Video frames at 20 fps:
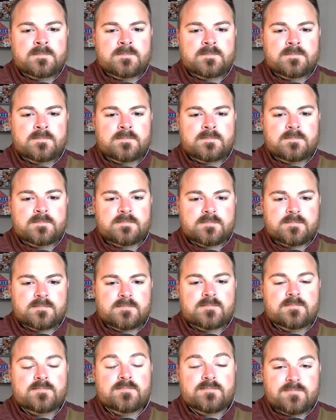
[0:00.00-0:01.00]

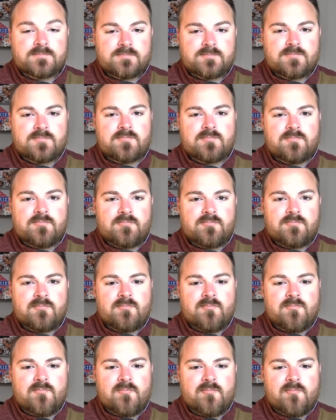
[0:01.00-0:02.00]

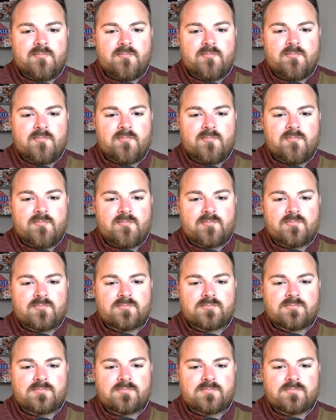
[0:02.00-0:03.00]

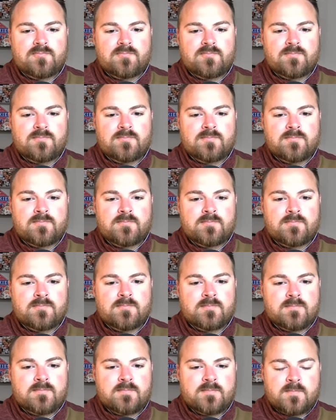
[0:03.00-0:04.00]

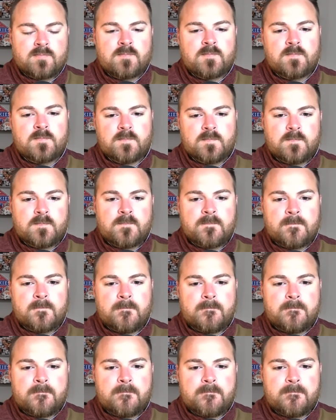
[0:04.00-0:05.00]

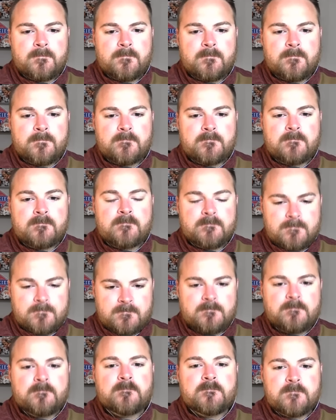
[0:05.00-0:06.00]

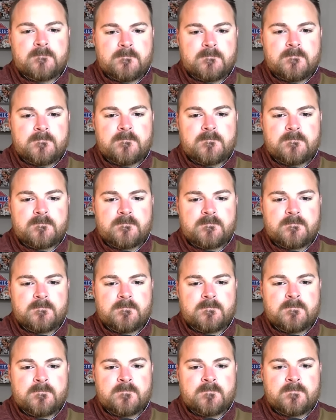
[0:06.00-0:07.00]

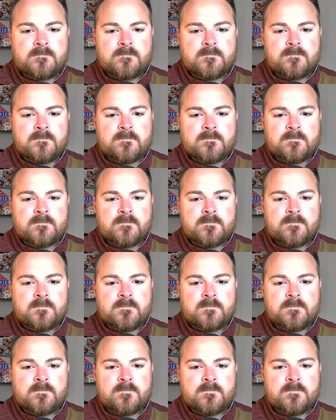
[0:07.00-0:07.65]
[no speech]